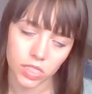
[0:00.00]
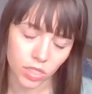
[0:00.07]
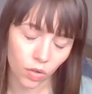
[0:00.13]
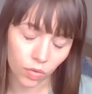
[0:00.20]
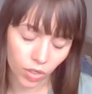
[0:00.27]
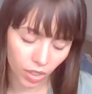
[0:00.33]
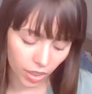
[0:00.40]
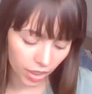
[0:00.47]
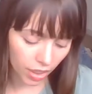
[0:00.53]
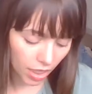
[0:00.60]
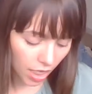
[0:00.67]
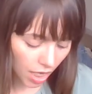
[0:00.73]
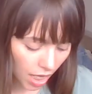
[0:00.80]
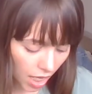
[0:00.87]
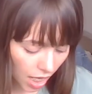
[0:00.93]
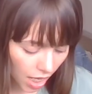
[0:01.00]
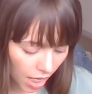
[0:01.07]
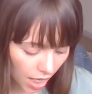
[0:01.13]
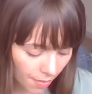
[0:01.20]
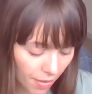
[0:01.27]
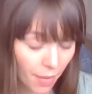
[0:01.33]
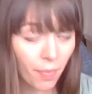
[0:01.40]
so good.
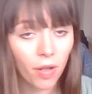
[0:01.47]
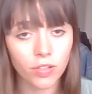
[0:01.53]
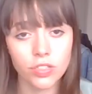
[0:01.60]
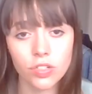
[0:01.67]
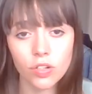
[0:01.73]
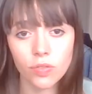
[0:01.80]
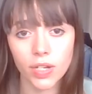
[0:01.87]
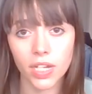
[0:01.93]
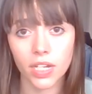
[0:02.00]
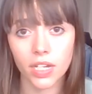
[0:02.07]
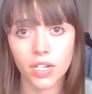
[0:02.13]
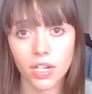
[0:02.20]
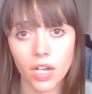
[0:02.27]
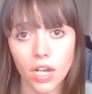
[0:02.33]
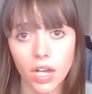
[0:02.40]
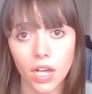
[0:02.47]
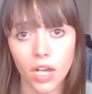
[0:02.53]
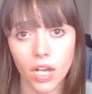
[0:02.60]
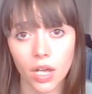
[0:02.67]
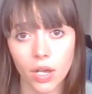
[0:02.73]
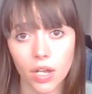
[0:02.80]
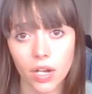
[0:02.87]
I'm also in
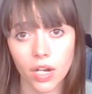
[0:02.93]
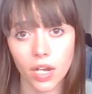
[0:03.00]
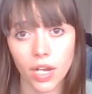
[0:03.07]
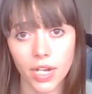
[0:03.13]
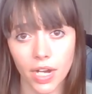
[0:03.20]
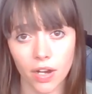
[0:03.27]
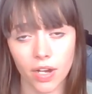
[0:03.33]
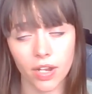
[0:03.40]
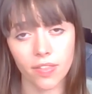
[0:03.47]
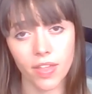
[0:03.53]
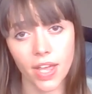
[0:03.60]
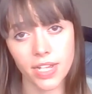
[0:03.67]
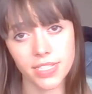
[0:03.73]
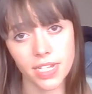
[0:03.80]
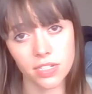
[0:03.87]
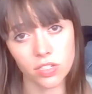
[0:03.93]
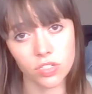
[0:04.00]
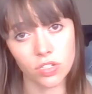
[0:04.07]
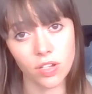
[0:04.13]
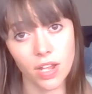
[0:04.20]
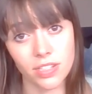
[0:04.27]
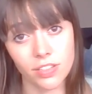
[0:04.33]
an area that has access
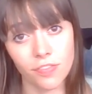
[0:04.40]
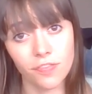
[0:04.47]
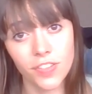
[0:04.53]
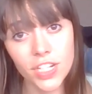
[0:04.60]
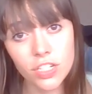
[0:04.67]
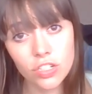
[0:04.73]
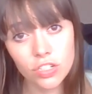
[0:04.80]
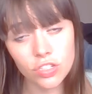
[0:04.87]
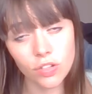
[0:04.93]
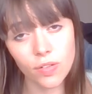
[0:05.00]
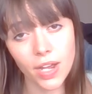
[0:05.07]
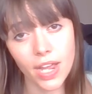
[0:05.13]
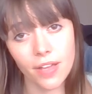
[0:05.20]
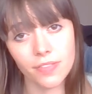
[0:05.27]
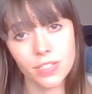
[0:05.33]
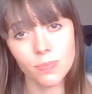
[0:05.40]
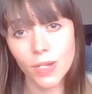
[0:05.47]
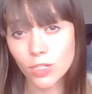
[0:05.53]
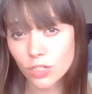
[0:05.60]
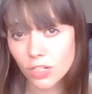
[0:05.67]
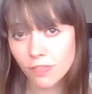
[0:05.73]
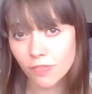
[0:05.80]
to lots of fish, so I have
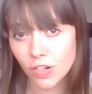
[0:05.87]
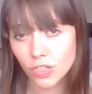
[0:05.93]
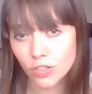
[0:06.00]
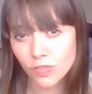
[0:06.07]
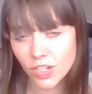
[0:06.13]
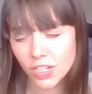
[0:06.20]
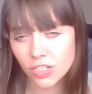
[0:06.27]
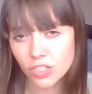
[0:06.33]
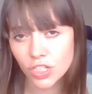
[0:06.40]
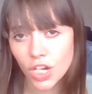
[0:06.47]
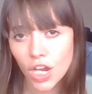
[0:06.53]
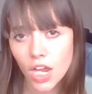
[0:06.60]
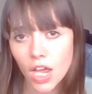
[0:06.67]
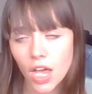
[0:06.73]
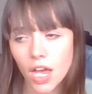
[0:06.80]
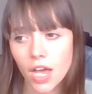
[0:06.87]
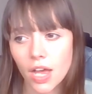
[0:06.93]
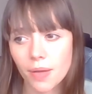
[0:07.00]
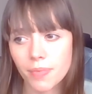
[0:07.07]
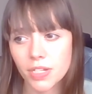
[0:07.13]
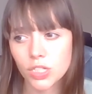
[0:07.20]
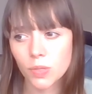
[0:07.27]
especially fresh fish.
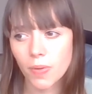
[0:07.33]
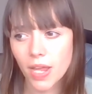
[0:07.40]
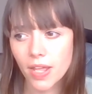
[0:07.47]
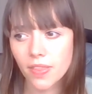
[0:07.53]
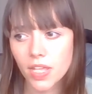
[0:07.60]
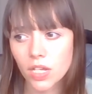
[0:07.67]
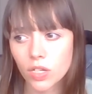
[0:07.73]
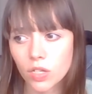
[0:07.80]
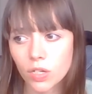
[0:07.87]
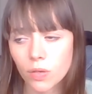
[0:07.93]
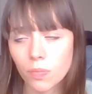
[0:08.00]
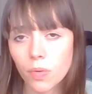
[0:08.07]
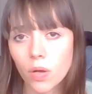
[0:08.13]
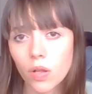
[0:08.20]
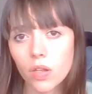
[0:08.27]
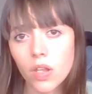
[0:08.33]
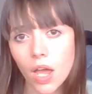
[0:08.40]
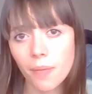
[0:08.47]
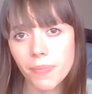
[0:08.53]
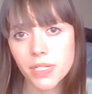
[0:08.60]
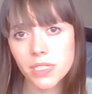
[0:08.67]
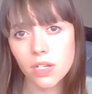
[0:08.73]
In Japan, they cook a
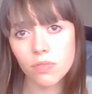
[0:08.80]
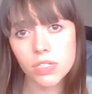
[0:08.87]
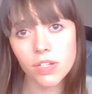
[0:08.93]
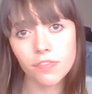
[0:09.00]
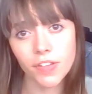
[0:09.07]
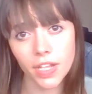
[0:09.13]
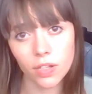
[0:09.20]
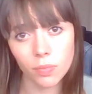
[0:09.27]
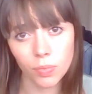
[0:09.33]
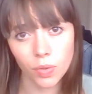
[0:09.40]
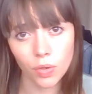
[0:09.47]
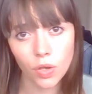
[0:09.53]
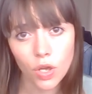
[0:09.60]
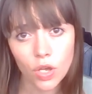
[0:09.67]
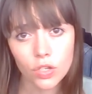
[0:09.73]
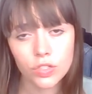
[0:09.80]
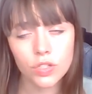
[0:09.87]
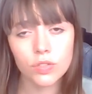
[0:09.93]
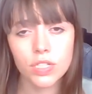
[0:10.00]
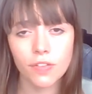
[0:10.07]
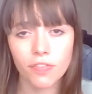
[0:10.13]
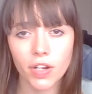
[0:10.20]
lot based on what's available. So
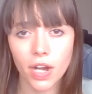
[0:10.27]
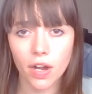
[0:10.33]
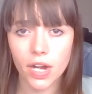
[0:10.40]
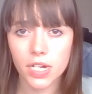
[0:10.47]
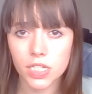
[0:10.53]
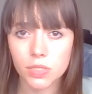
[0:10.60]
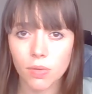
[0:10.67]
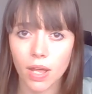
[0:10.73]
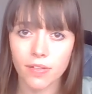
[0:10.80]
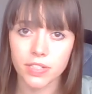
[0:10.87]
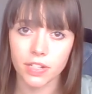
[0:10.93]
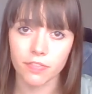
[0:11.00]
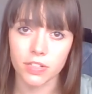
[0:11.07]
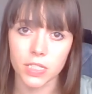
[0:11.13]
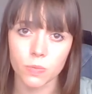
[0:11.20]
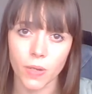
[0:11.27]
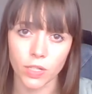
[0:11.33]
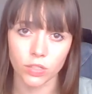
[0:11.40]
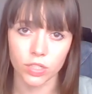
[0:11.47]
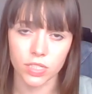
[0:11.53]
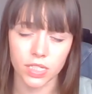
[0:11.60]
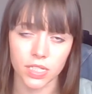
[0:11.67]
different areas will have different
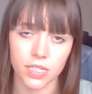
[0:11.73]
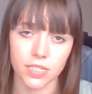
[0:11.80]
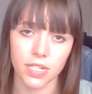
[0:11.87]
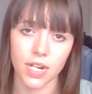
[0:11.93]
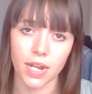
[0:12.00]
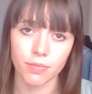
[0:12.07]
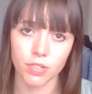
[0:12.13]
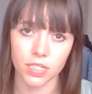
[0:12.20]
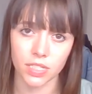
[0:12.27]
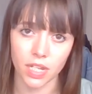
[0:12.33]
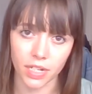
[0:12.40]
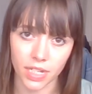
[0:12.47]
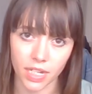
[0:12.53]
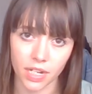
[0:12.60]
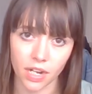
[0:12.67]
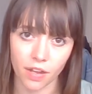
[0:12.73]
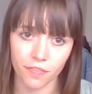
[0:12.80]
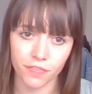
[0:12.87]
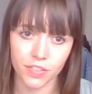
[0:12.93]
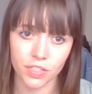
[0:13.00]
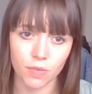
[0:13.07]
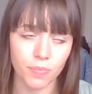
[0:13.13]
specialties, and I'm just lucky enough
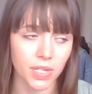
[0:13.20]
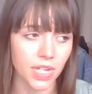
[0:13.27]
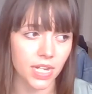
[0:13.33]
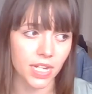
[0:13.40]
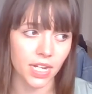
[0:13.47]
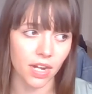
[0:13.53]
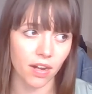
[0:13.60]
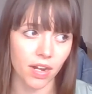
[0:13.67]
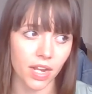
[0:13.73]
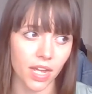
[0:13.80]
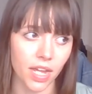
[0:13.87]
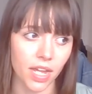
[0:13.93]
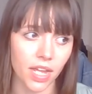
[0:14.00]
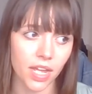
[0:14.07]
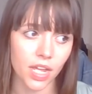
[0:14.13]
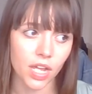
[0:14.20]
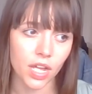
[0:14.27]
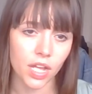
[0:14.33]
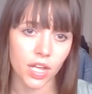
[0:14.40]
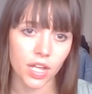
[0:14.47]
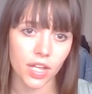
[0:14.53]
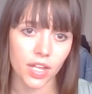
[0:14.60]
to be in an area.
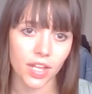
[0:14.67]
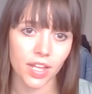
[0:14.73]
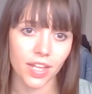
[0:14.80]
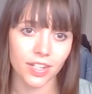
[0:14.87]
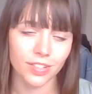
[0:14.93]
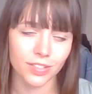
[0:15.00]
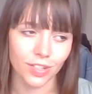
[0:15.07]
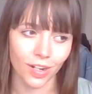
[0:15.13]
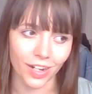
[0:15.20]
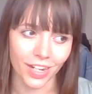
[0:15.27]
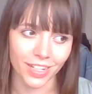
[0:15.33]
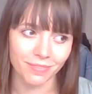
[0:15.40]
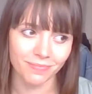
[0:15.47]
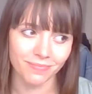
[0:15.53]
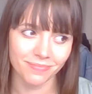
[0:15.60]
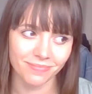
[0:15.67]
Sorry,